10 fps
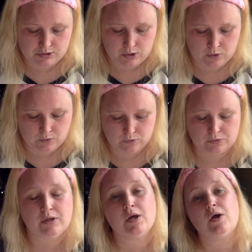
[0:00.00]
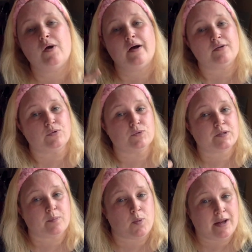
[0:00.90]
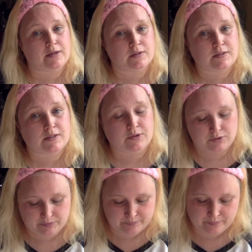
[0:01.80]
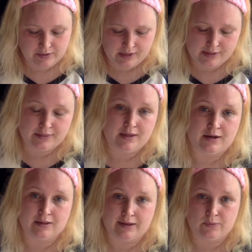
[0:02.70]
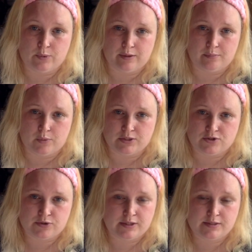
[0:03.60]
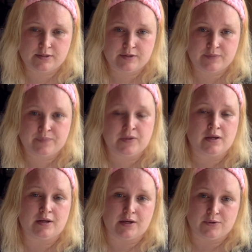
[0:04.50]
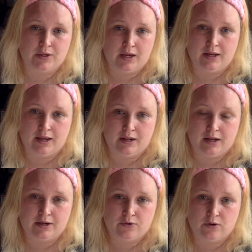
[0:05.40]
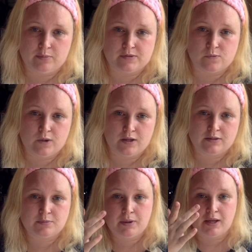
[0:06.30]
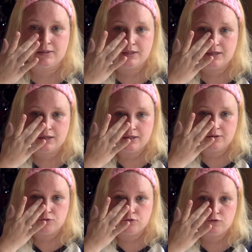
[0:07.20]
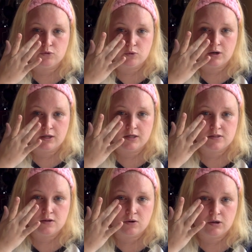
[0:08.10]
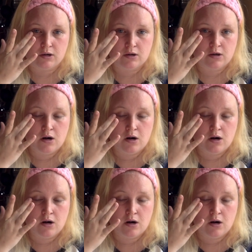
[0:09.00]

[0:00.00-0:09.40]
tone, use some retinol serum, and then a lightweight moisturizer. Now you can add eye cream as well, depending if your eyes are